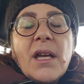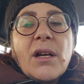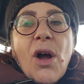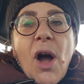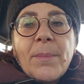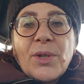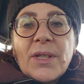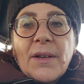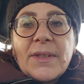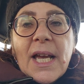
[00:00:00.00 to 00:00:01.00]
Calm
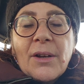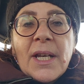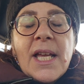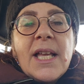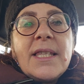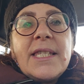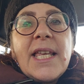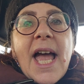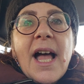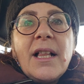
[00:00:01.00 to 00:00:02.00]
yourself down.
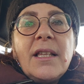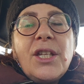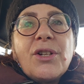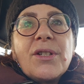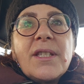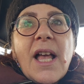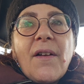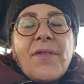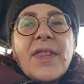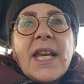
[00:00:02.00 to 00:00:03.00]
Tell
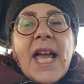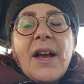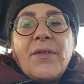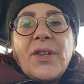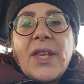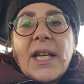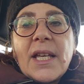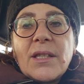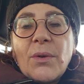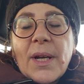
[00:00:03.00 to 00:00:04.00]
yourself that everything
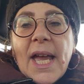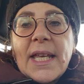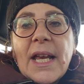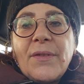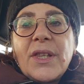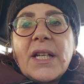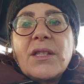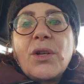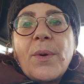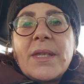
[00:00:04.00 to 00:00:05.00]
is okay and everything
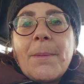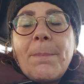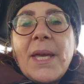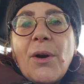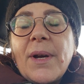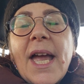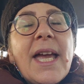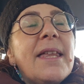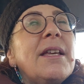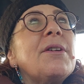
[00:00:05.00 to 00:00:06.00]
is going to be
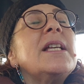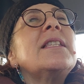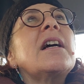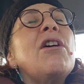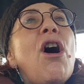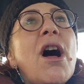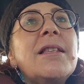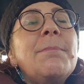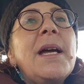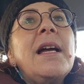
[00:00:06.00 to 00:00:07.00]
okay, and there is a
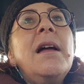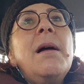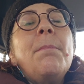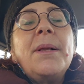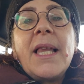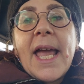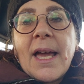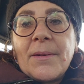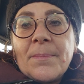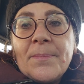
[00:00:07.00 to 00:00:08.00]
cosmic
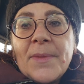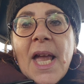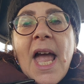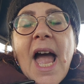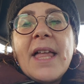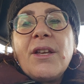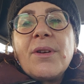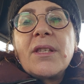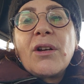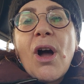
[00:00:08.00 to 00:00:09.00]
plan and there
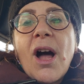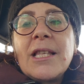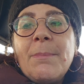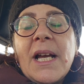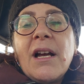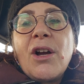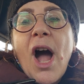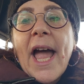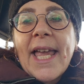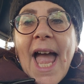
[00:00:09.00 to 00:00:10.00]
is a cosmic
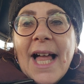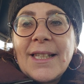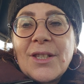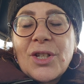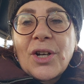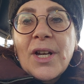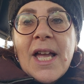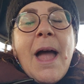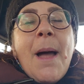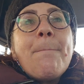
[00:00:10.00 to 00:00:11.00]
calendar.
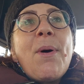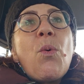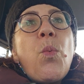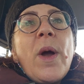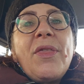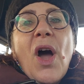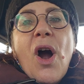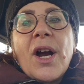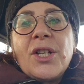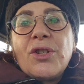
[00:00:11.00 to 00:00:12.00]
But with
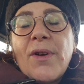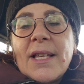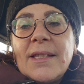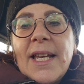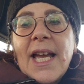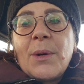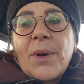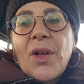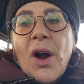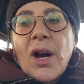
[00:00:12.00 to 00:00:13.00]
our trusting and
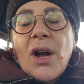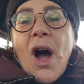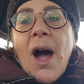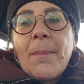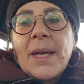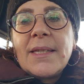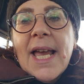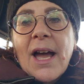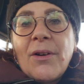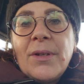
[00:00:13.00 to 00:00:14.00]
with our calming
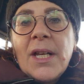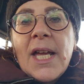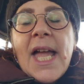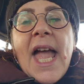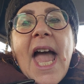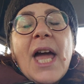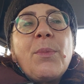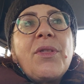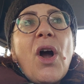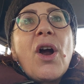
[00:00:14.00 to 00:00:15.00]
down and
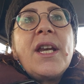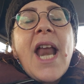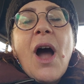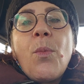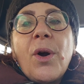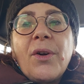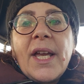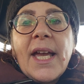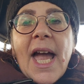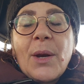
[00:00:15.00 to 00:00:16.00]
with our not
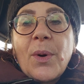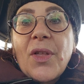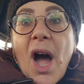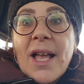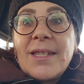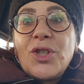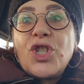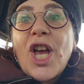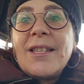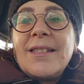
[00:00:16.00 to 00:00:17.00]
worrying and with us
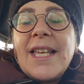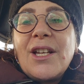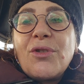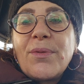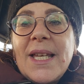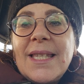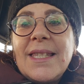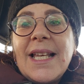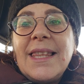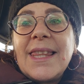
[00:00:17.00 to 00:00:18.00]
just
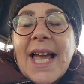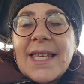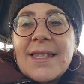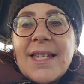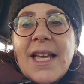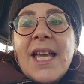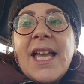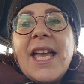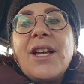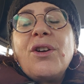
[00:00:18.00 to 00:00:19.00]
increasing light,
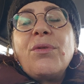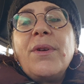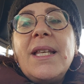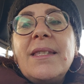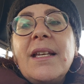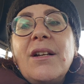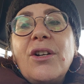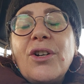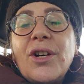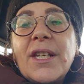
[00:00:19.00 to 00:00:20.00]
increasing
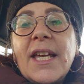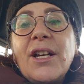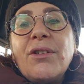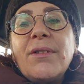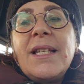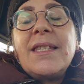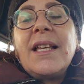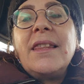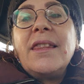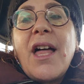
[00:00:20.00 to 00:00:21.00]
good,
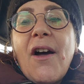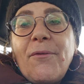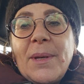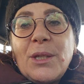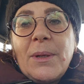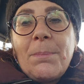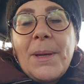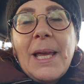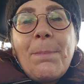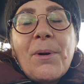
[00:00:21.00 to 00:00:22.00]
increasing love between
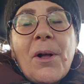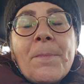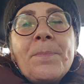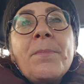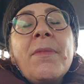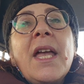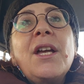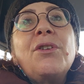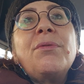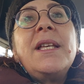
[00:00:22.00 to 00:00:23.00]
people,
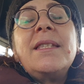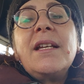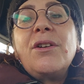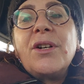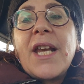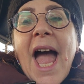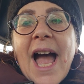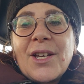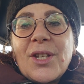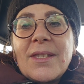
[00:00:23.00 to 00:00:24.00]
increasing good
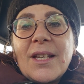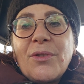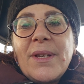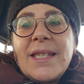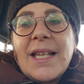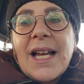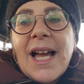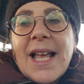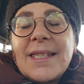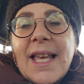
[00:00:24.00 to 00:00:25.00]
actions, increasing
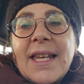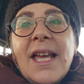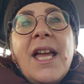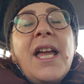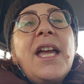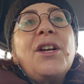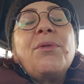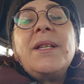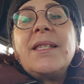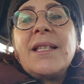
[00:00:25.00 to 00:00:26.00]
chesed,
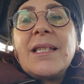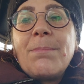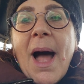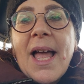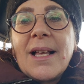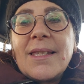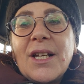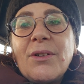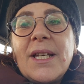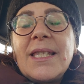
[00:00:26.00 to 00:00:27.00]
increasing smiles,
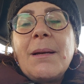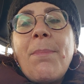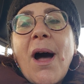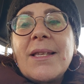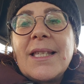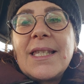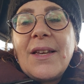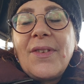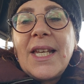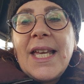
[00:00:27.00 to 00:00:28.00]
increasing
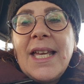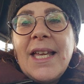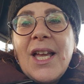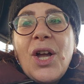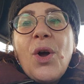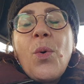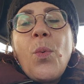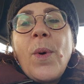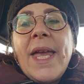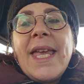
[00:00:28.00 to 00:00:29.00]
positivity,
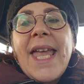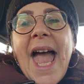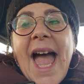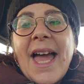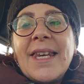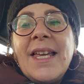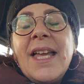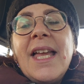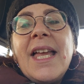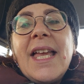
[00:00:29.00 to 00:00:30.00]
we can
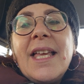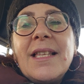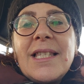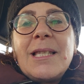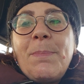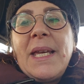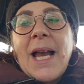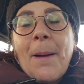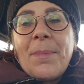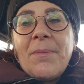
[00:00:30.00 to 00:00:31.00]
speed
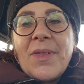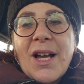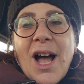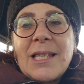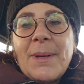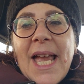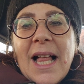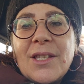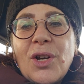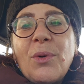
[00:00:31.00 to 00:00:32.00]
up the cosmic
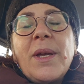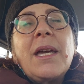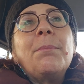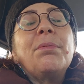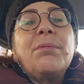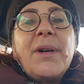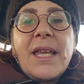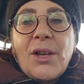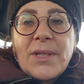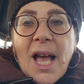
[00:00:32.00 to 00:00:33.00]
calendar, and we can
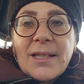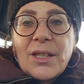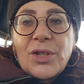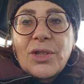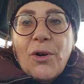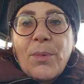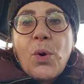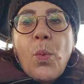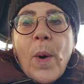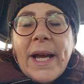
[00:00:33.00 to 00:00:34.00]
bring those hostages home
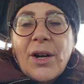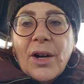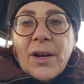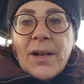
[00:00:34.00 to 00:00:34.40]
quicker,